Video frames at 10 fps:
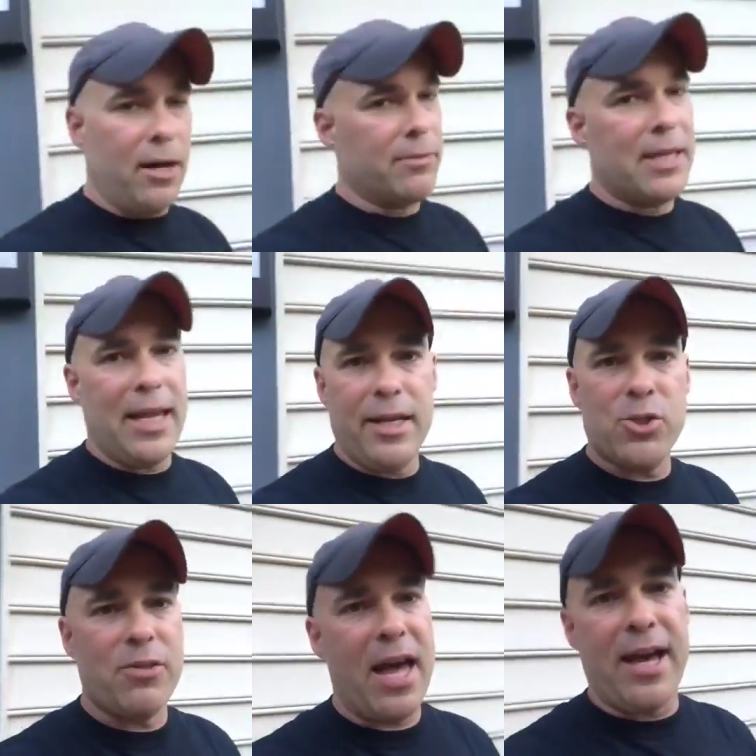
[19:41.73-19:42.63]
no, can't
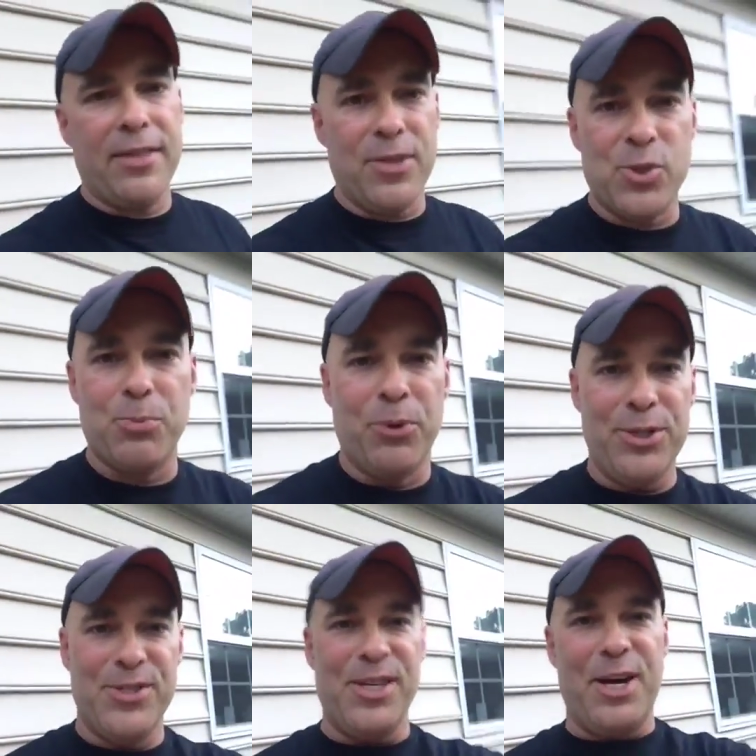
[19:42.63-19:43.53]
answer that at this
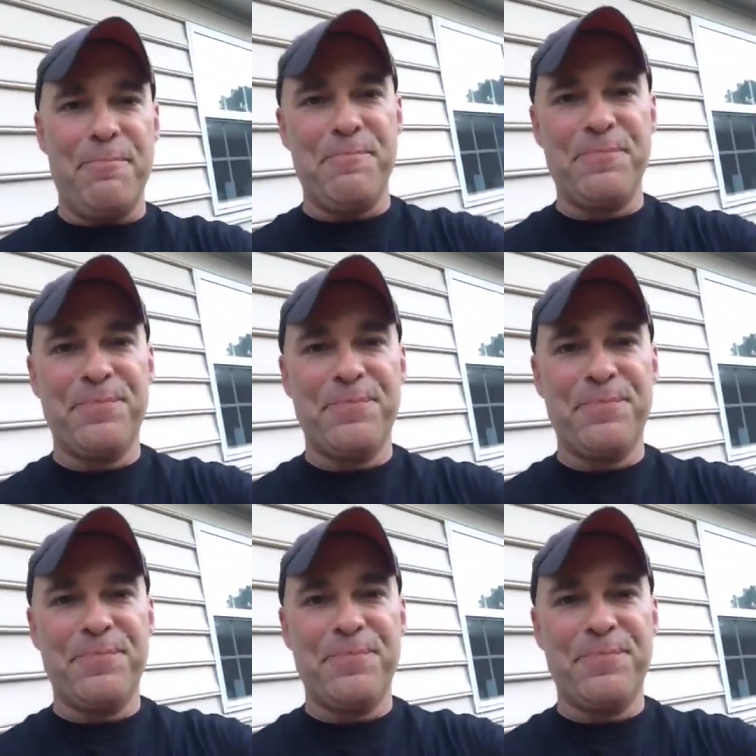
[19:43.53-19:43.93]
point in time.